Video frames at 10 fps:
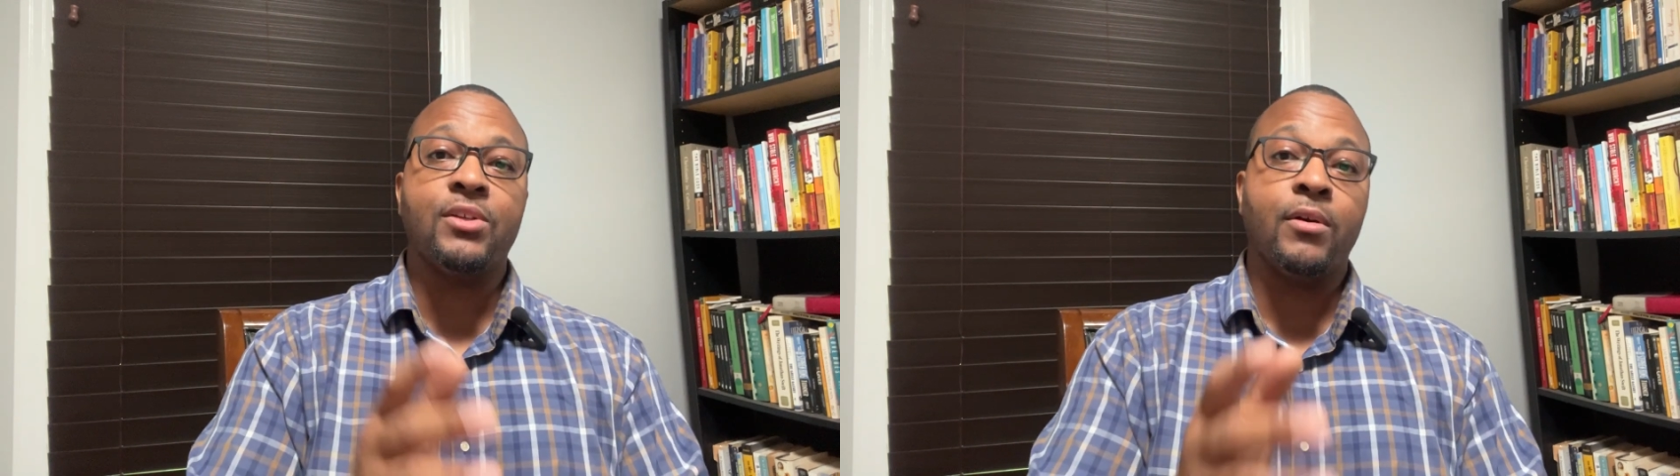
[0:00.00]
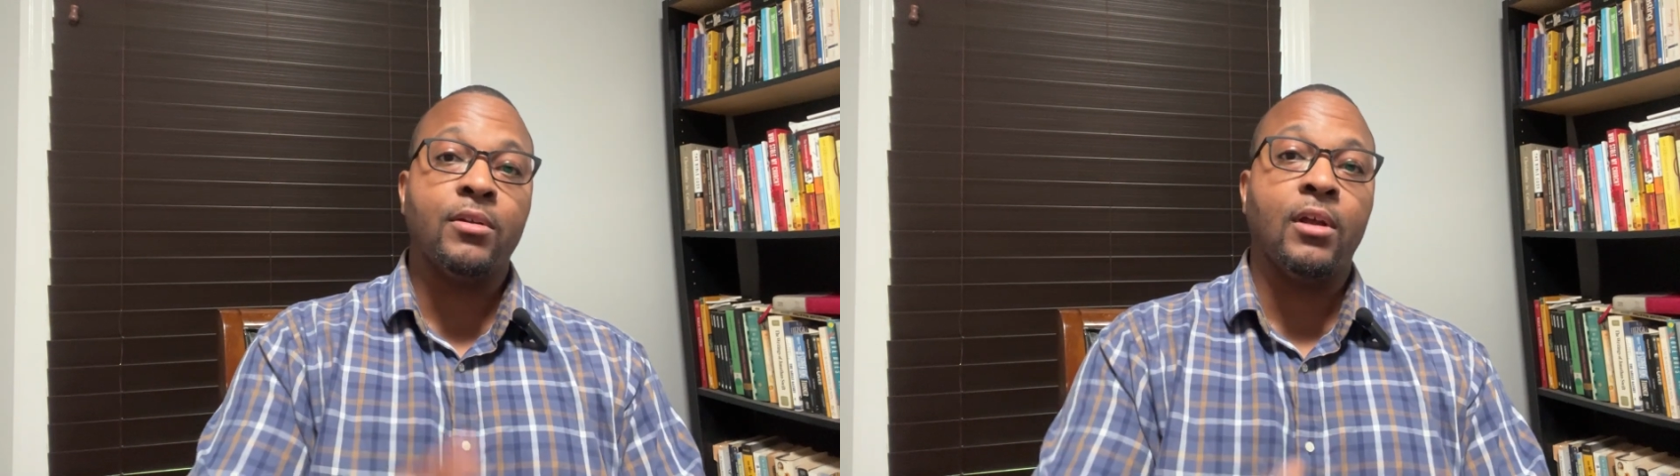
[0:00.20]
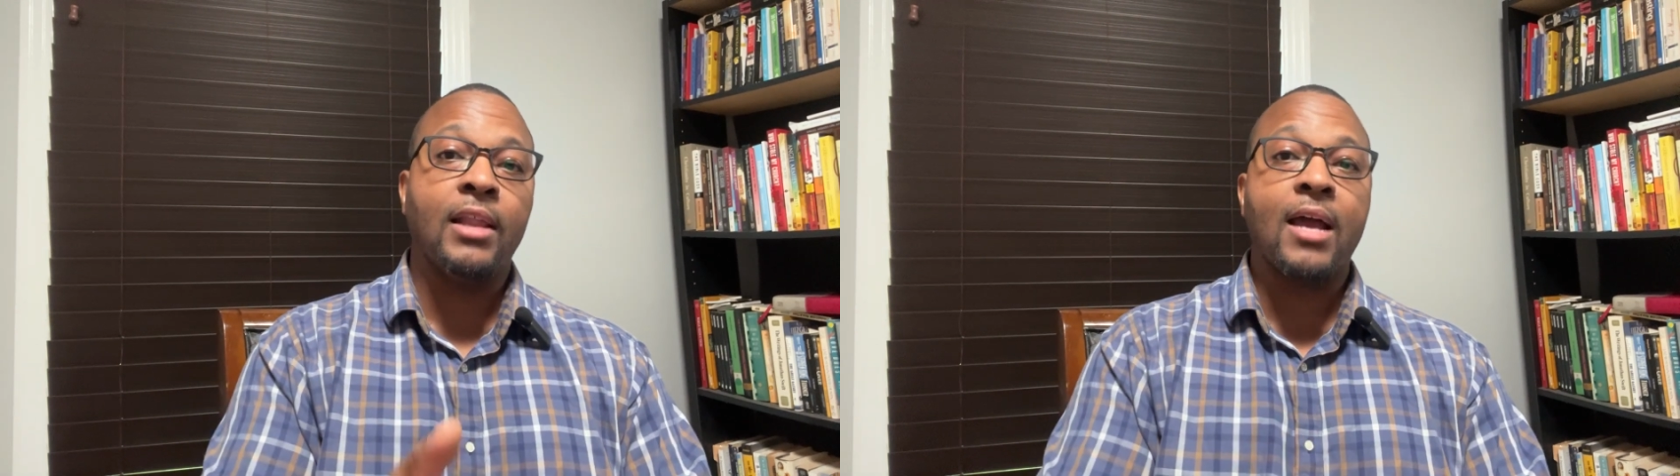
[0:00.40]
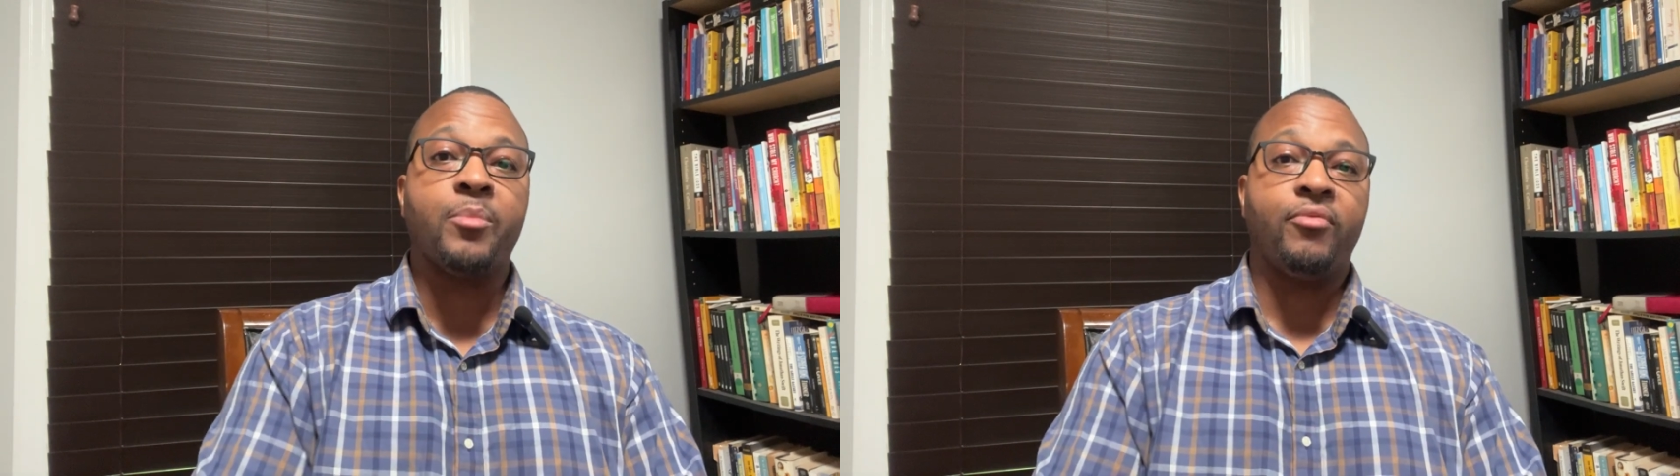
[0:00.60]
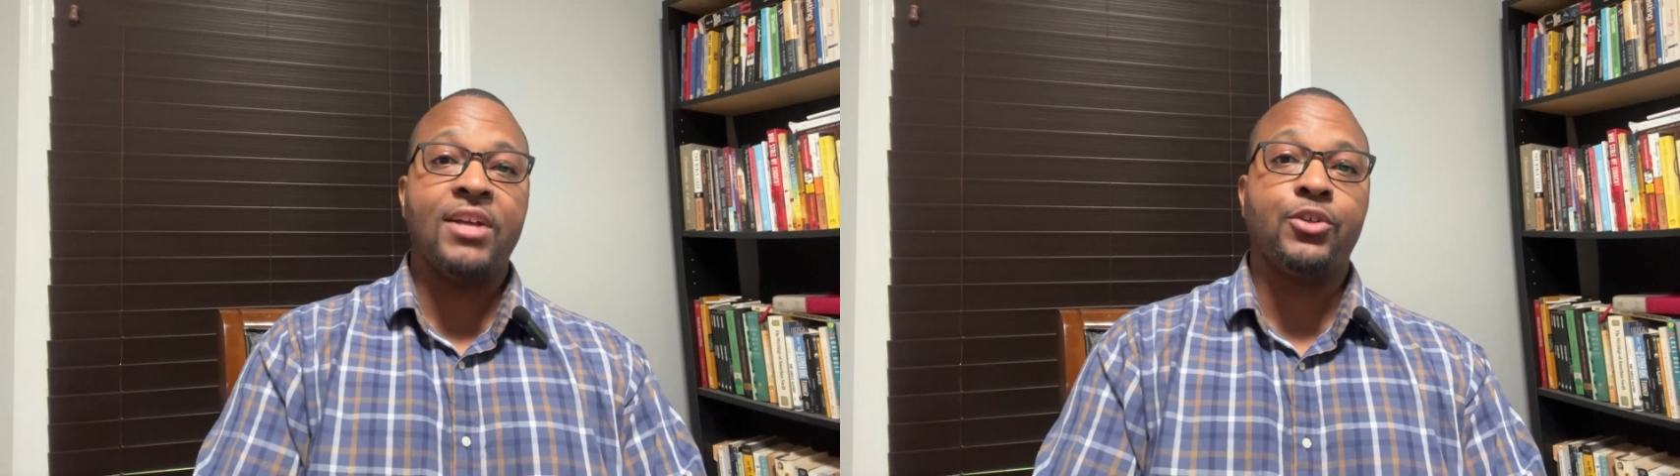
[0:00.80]
are under a lot
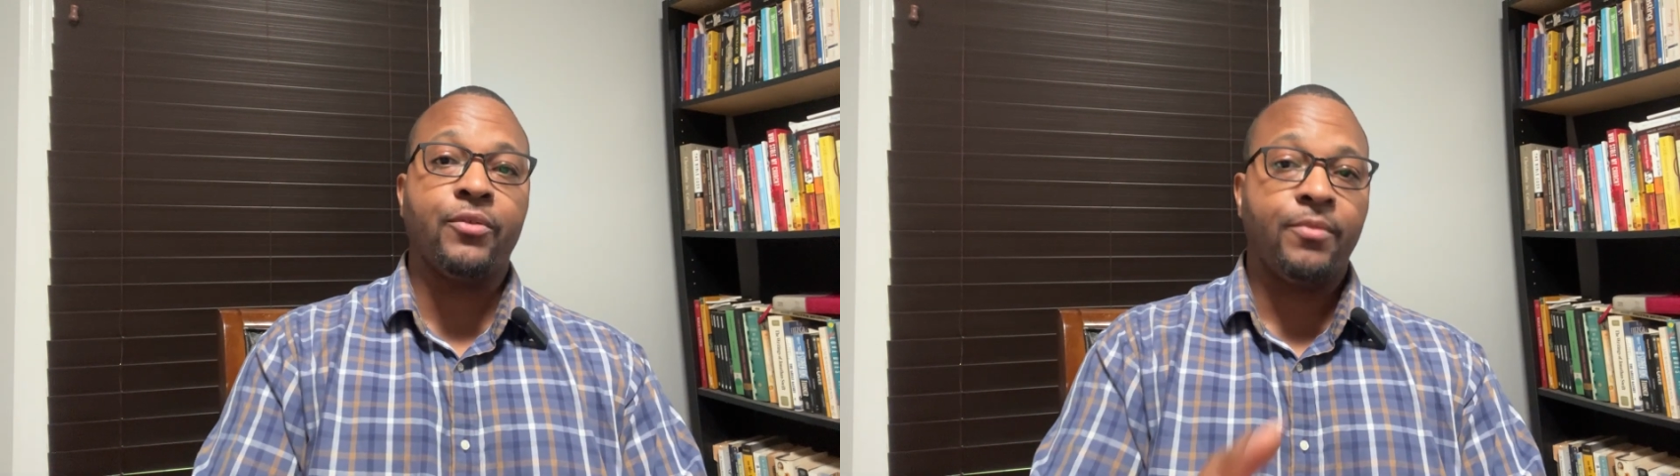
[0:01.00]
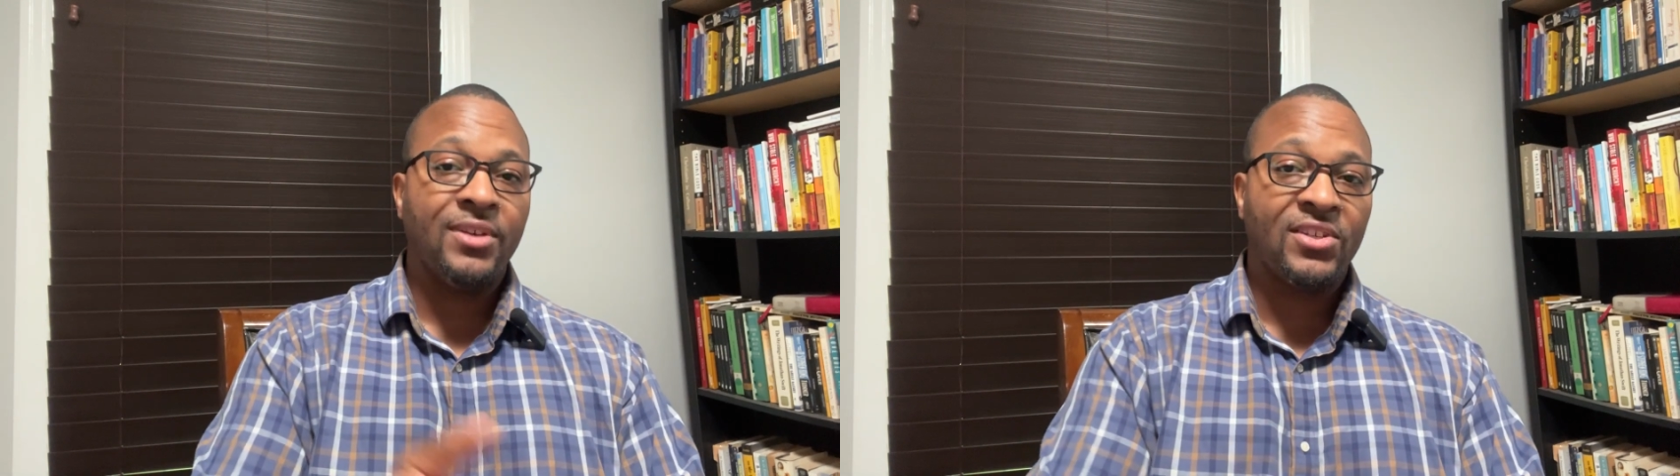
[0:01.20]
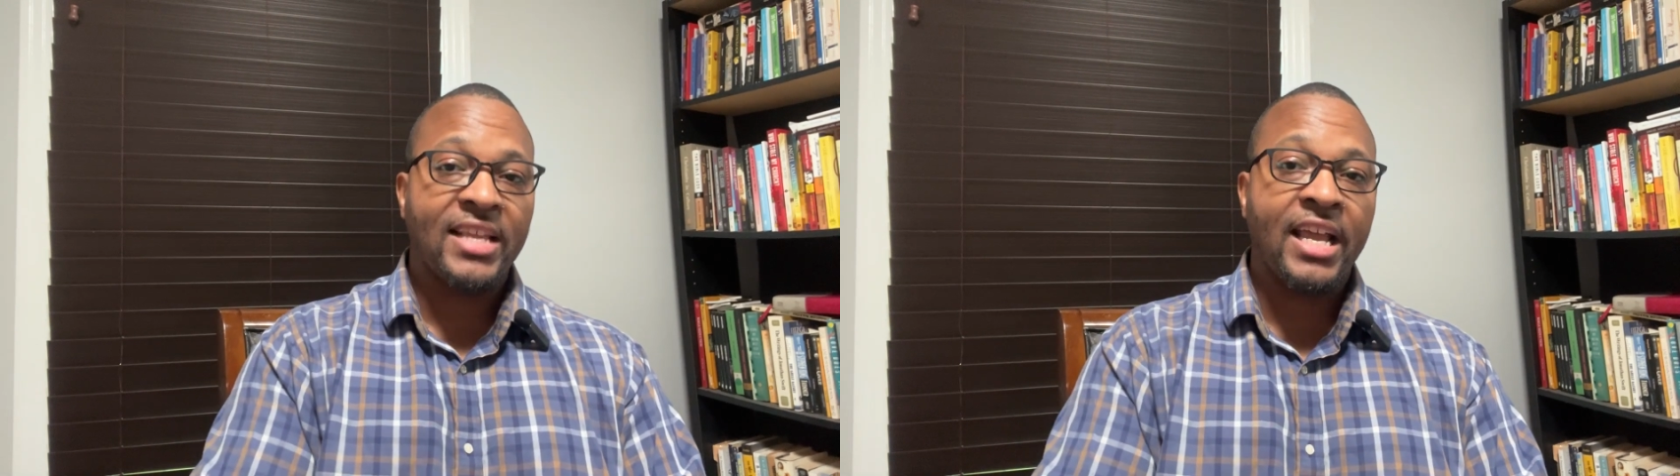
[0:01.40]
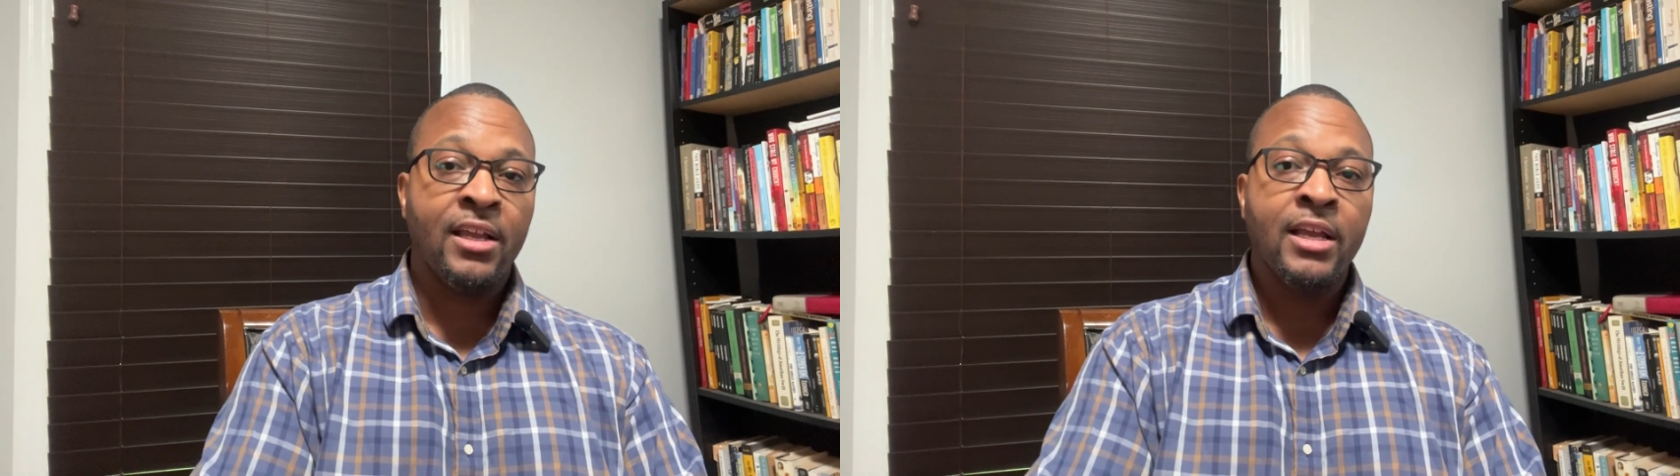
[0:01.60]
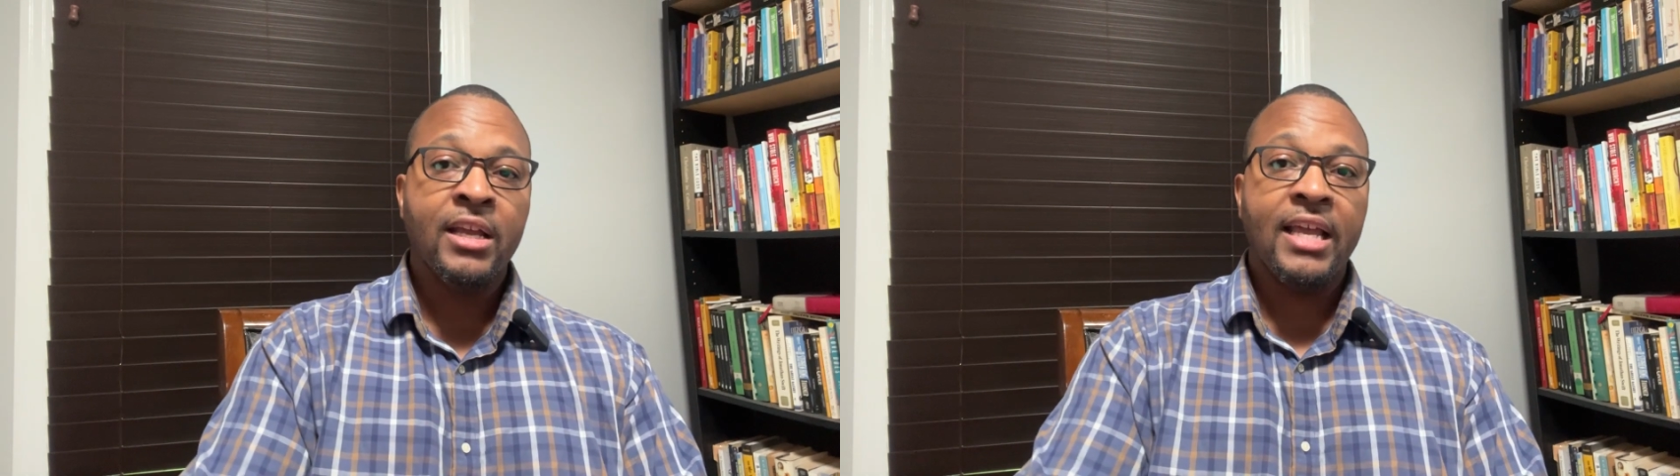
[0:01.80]
of pressure from the state